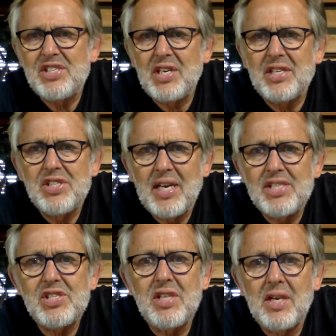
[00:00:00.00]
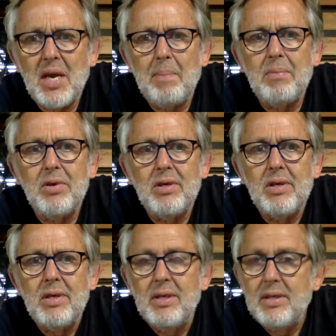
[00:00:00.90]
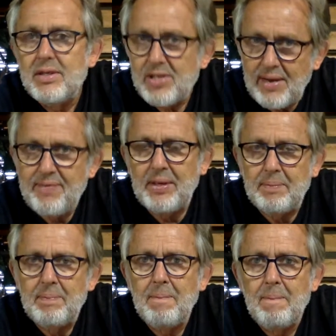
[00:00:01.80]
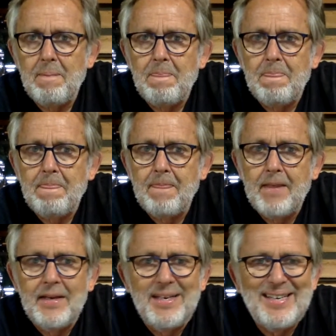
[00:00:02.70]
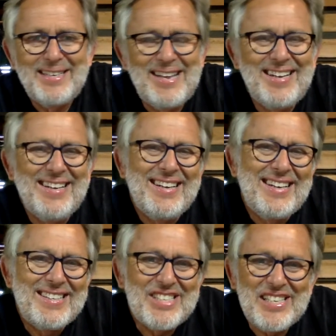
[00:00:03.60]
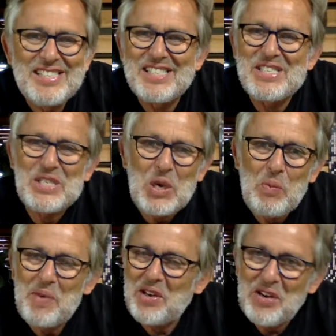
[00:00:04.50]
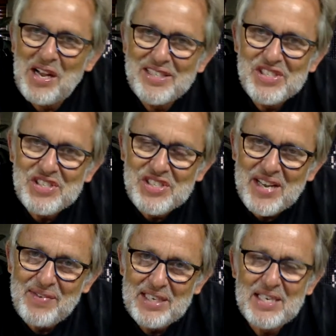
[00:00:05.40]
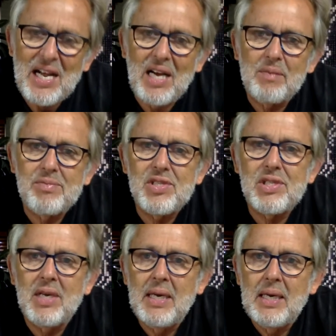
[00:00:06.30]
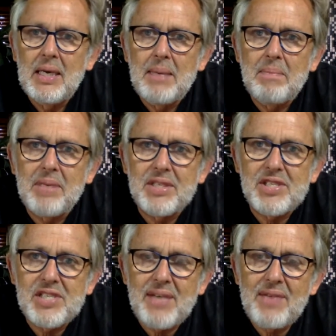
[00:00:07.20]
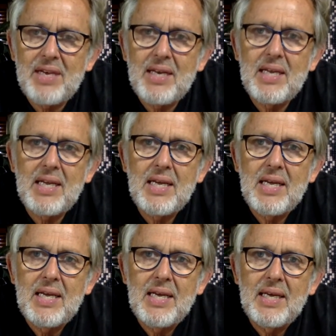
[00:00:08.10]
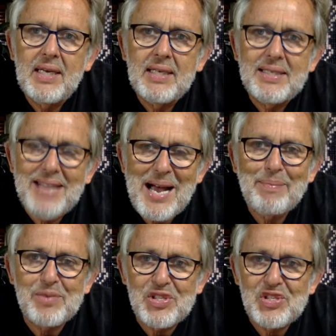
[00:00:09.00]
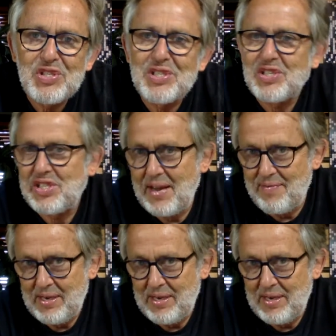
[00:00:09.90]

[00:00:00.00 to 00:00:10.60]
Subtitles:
suggests the number 7. And Jesus told Peter not 7 times, but 70 times 7.